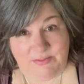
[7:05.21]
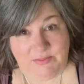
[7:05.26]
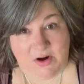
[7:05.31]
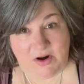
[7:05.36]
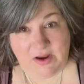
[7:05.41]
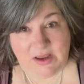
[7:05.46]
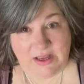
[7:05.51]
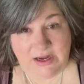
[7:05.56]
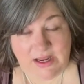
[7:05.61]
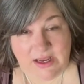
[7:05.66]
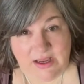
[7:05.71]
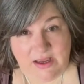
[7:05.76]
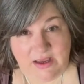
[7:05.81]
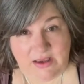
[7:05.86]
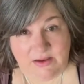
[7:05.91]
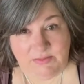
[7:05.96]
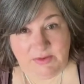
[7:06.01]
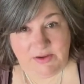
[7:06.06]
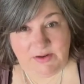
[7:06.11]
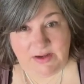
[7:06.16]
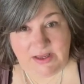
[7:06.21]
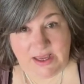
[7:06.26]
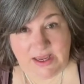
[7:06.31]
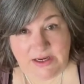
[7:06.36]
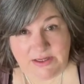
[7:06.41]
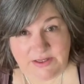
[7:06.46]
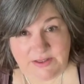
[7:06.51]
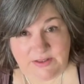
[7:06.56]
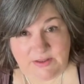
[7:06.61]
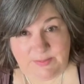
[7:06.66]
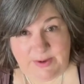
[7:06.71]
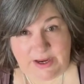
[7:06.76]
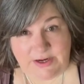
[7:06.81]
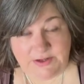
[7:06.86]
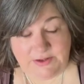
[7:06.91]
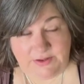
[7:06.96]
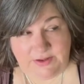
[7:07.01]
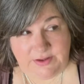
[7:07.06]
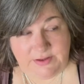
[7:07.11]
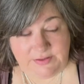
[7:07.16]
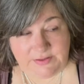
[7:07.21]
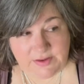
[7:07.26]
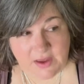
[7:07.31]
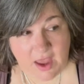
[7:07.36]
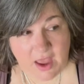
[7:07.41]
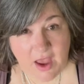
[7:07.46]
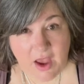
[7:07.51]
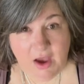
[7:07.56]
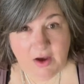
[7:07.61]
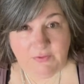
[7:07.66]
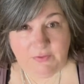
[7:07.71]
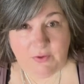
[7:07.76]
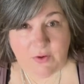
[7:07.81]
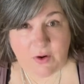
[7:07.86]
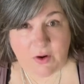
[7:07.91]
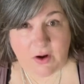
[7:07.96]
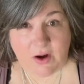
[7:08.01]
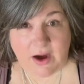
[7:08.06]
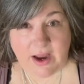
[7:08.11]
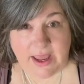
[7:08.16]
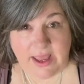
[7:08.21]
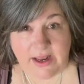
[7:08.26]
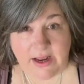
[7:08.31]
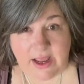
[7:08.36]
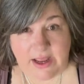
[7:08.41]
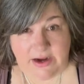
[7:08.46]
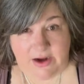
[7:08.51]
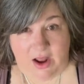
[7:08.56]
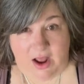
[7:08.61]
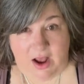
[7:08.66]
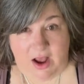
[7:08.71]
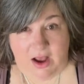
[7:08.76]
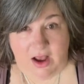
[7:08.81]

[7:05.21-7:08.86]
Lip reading: marketing communication specialist for an